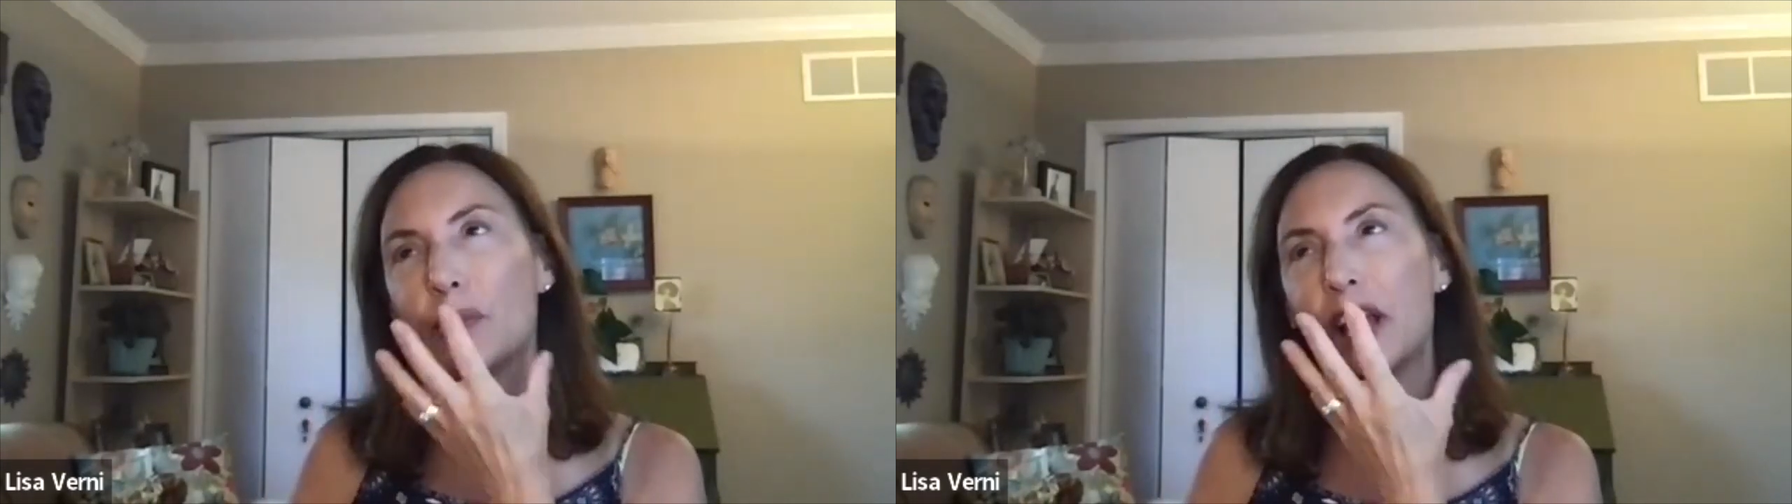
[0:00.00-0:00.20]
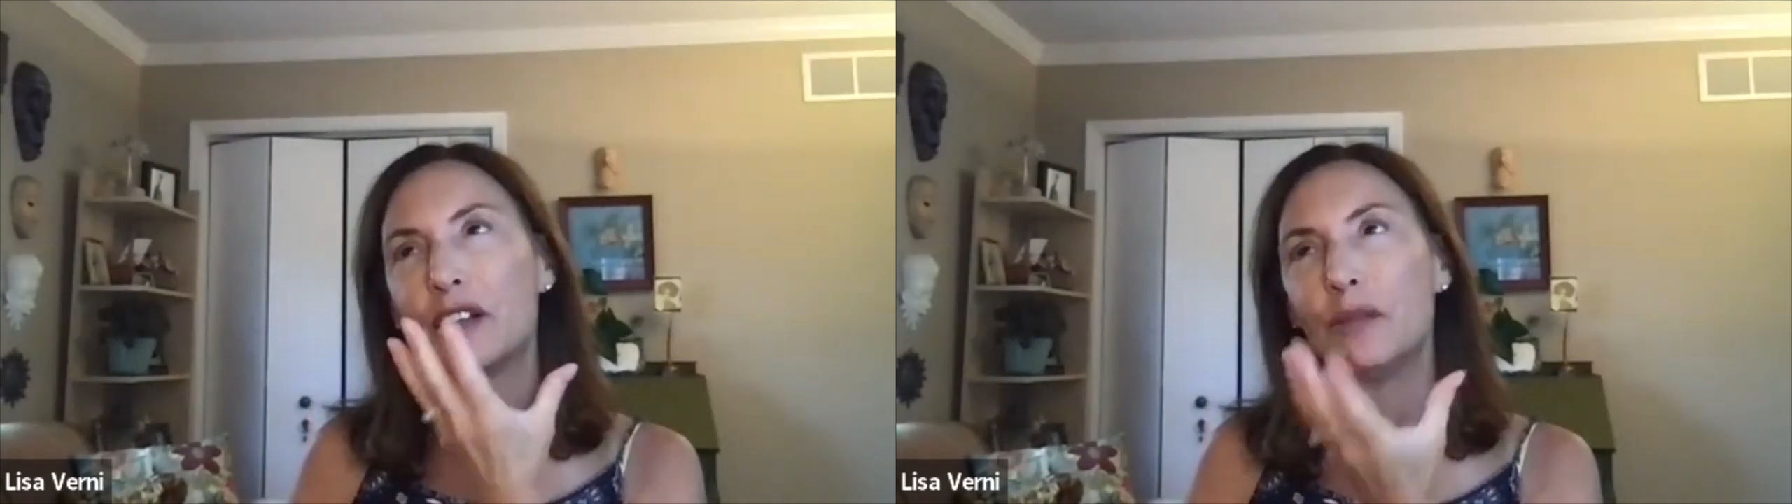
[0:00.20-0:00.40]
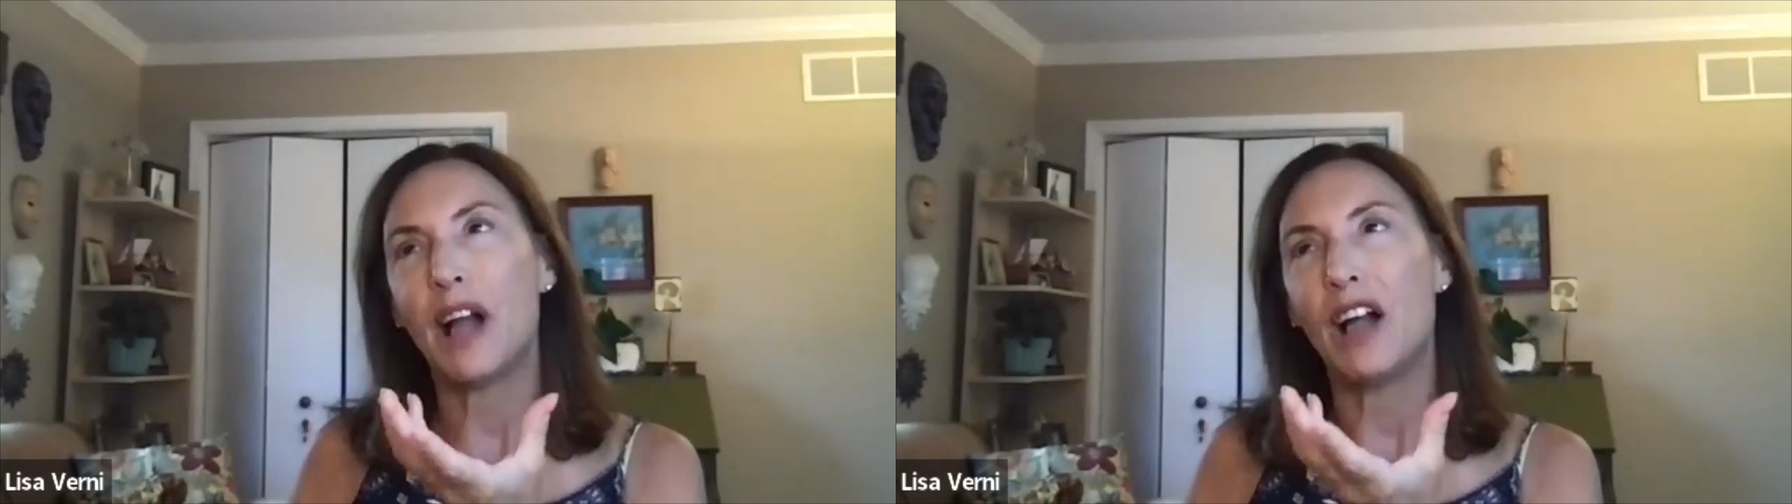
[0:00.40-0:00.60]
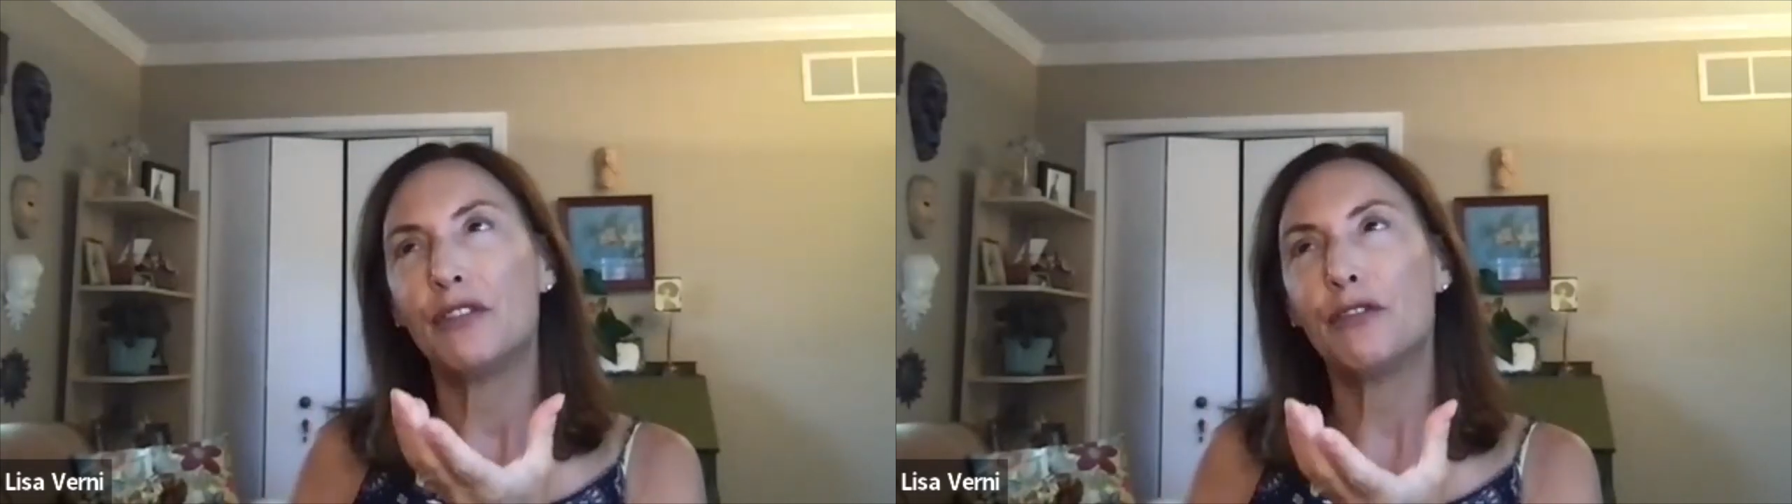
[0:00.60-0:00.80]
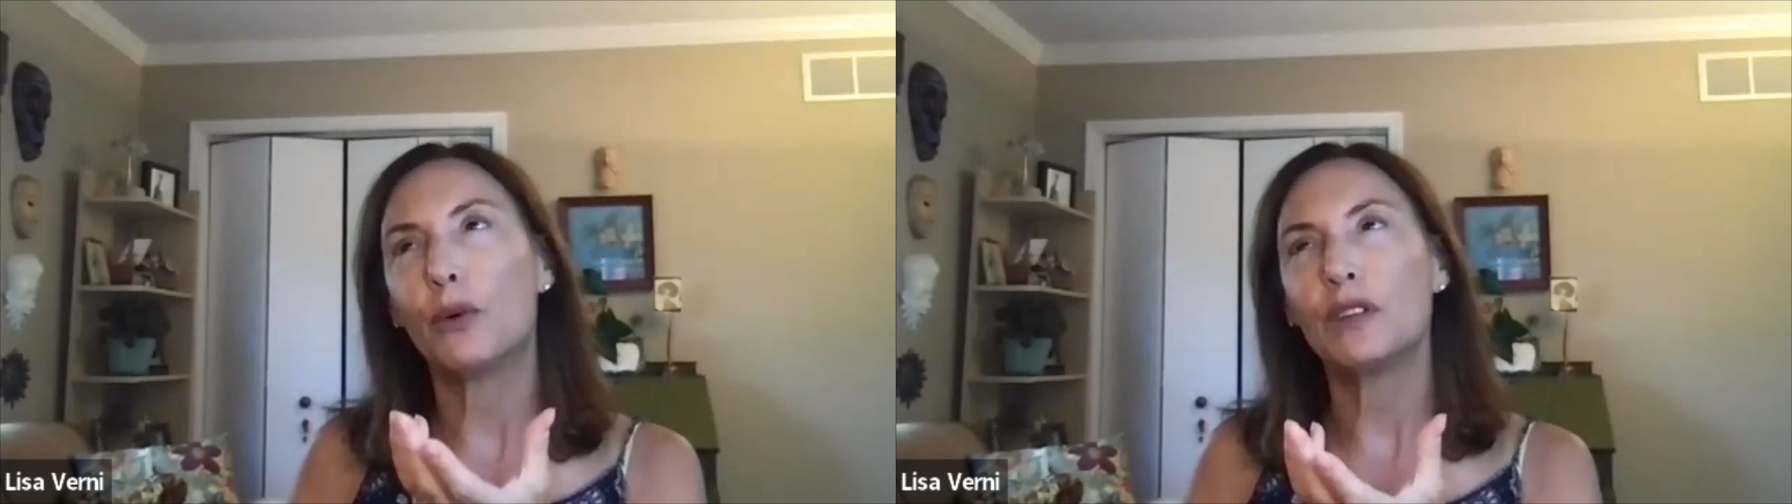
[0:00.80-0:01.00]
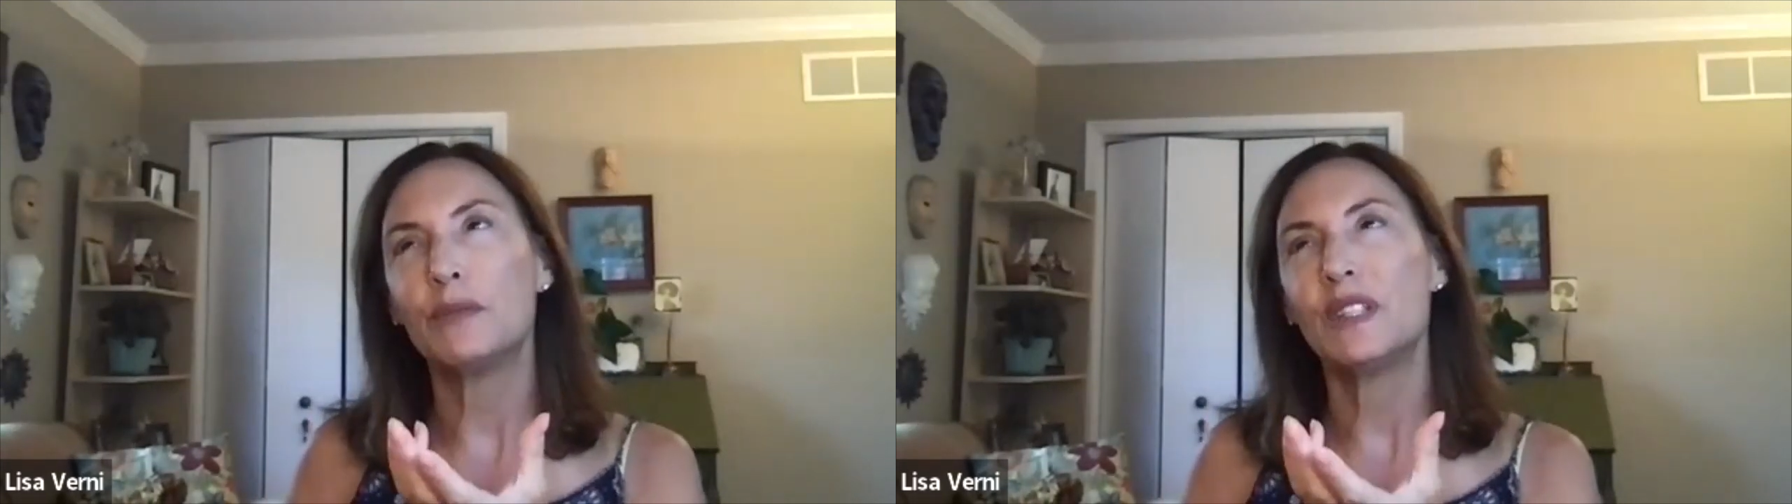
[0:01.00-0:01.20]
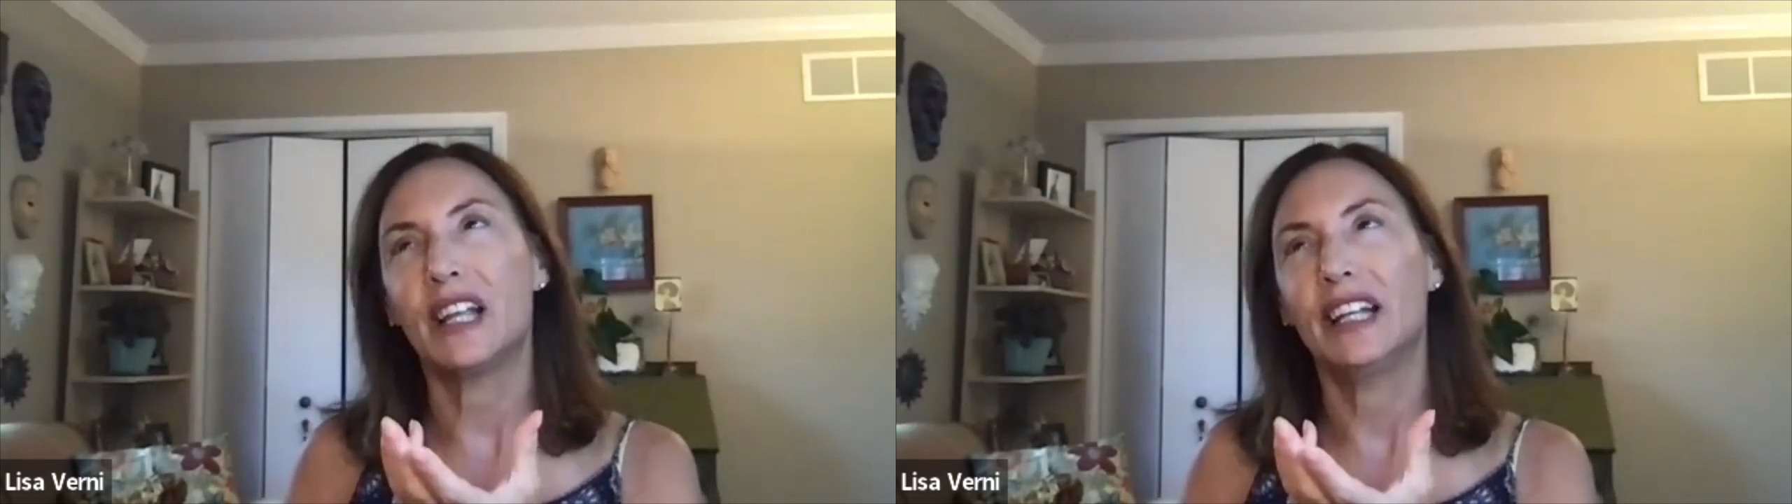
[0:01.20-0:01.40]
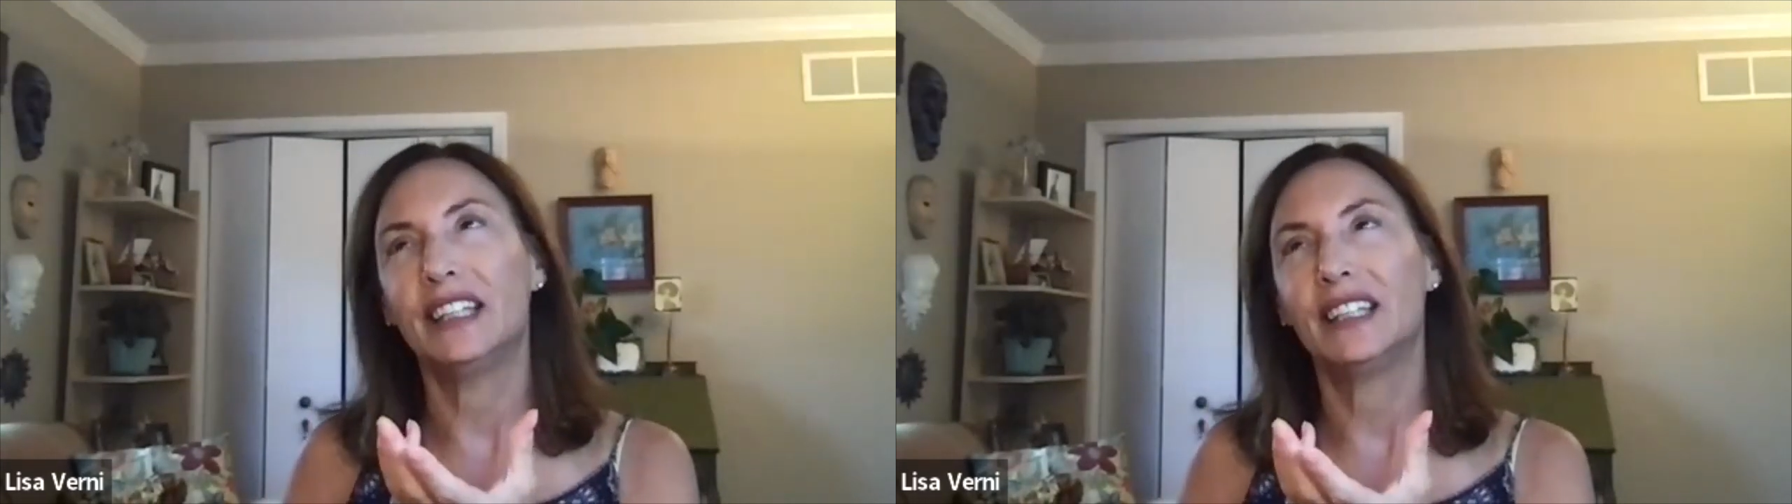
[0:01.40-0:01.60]
your mouth forms
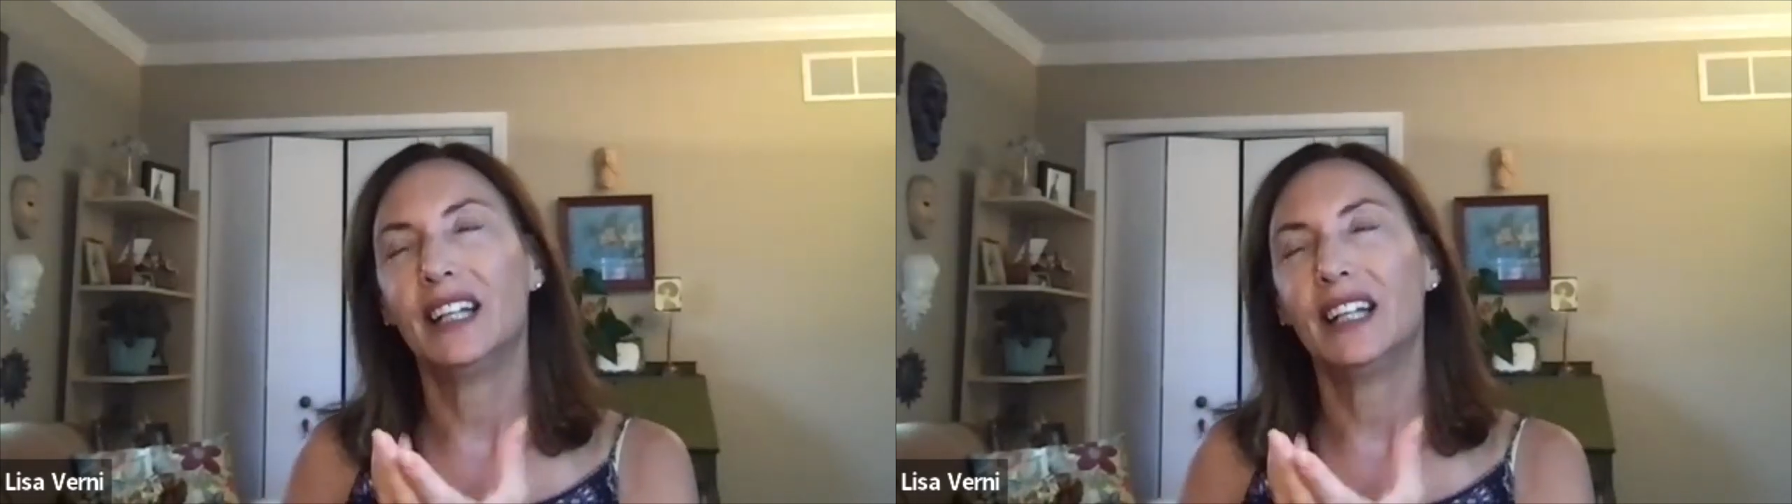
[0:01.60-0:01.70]
it